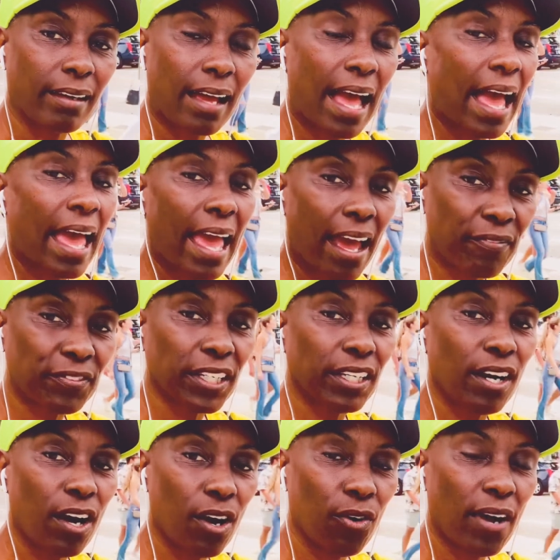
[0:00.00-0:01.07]
I have to
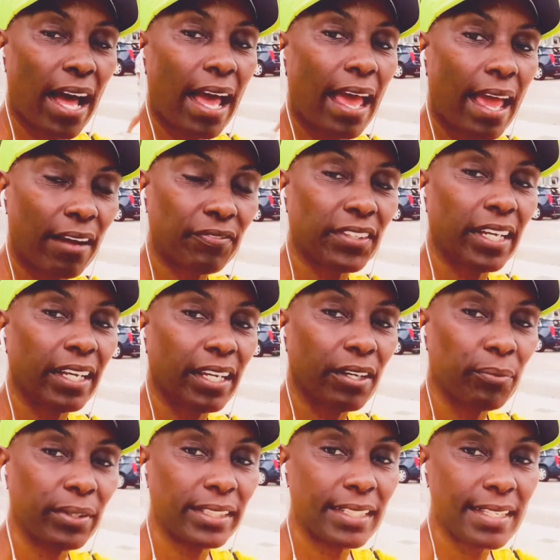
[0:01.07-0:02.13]
go. I have to hear
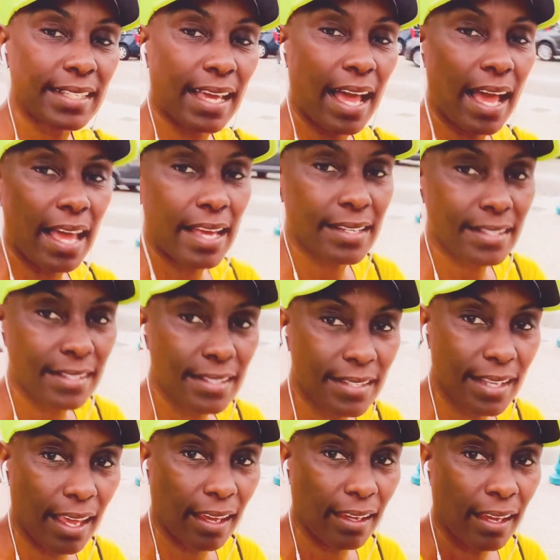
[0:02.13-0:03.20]
what this guy has to
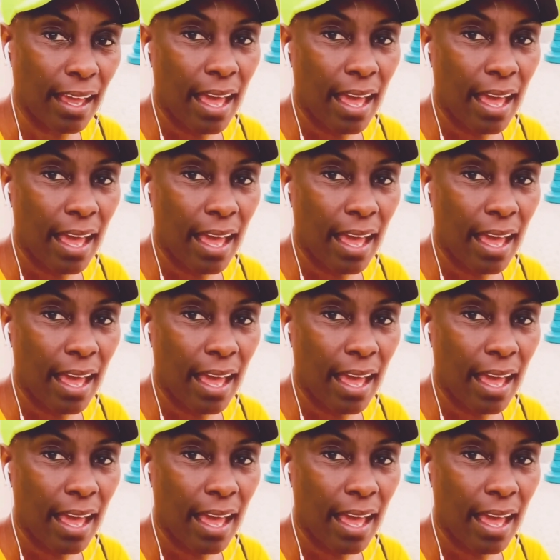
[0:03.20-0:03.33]
say.